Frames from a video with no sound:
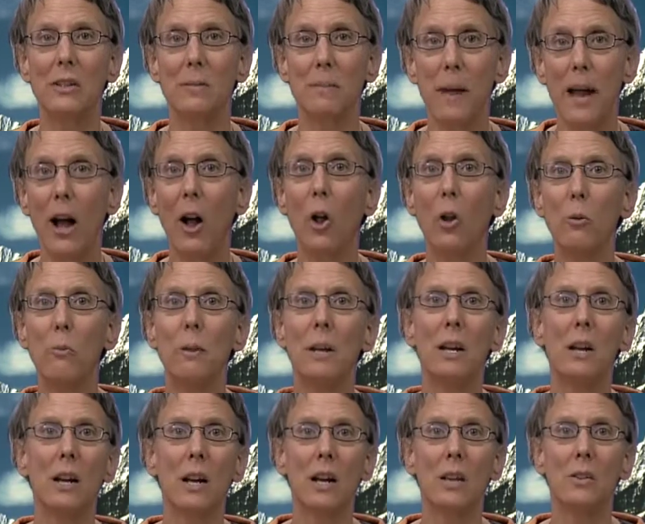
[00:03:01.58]
expelled
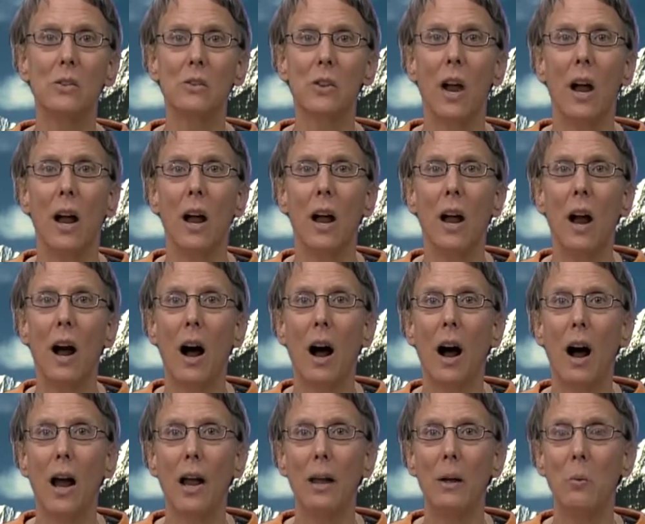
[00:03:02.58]
because
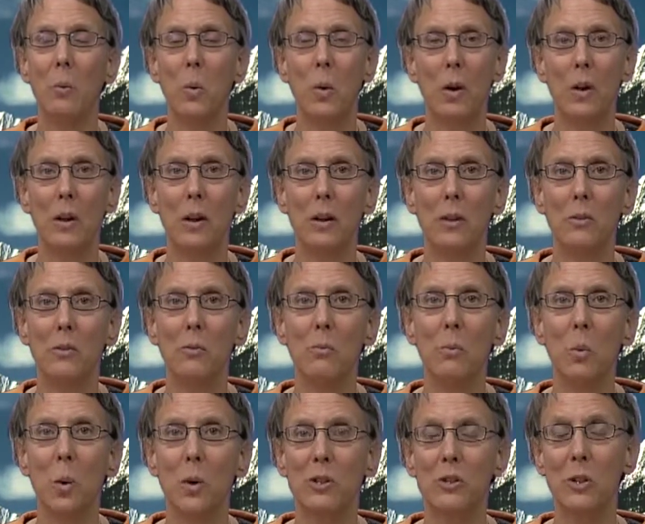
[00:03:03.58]
I wanted
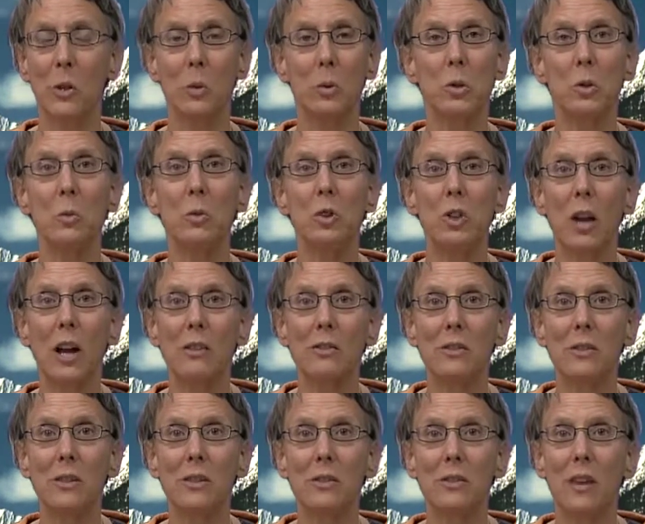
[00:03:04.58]
more social
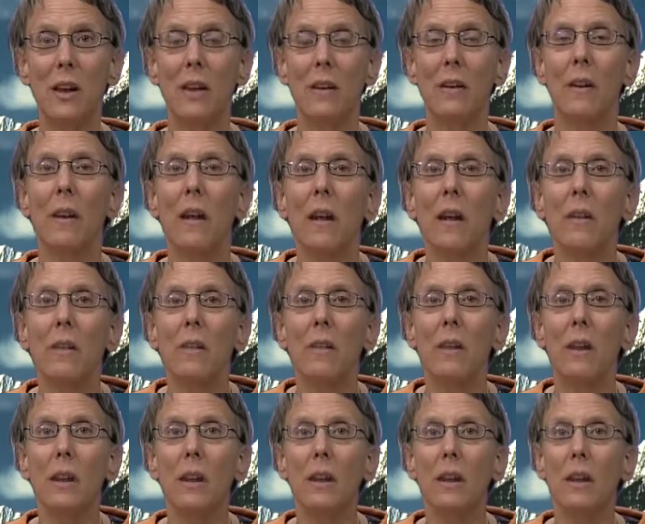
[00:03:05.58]
justice, and
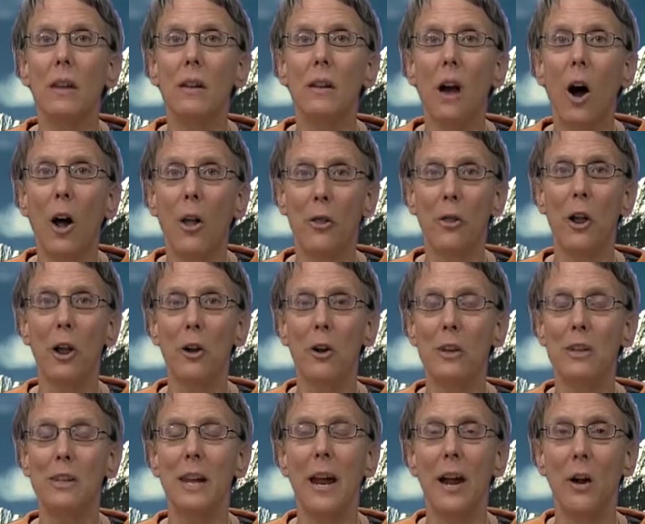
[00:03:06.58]
the
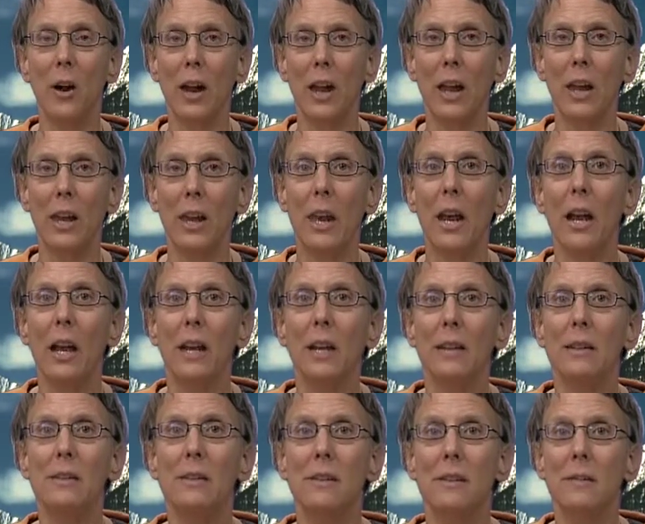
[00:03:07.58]
authoritarian
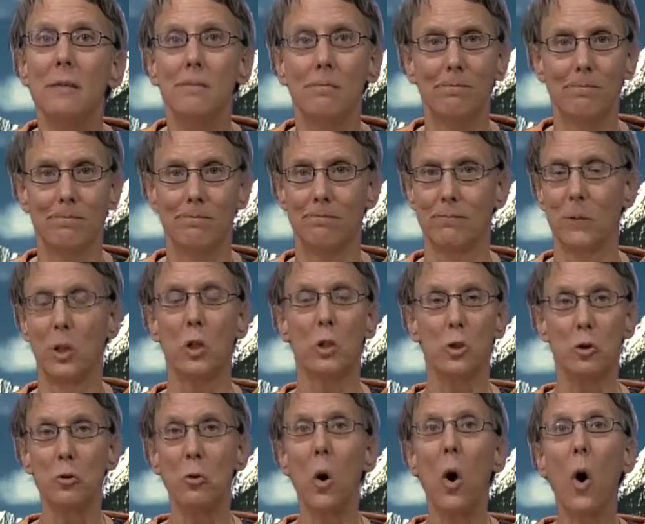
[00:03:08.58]

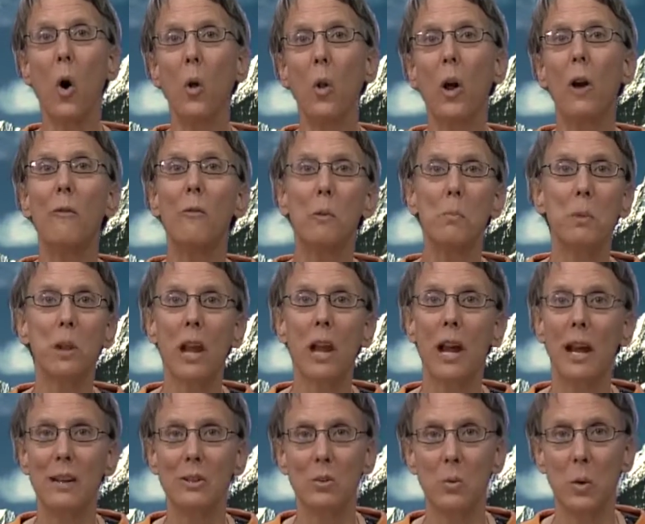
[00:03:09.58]
control of the
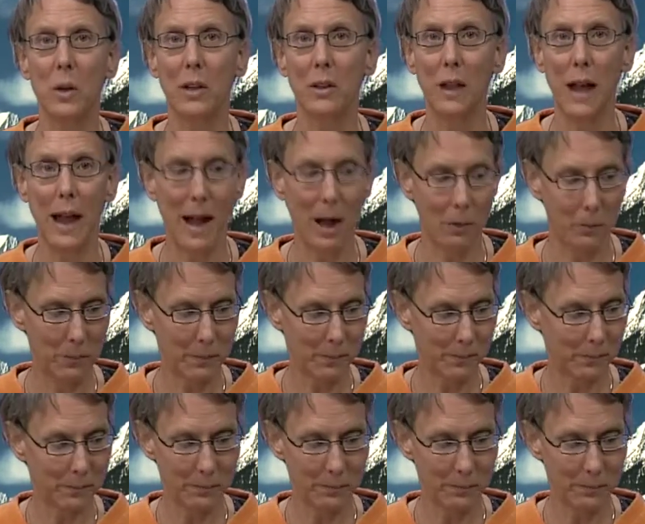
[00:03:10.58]
place would allow.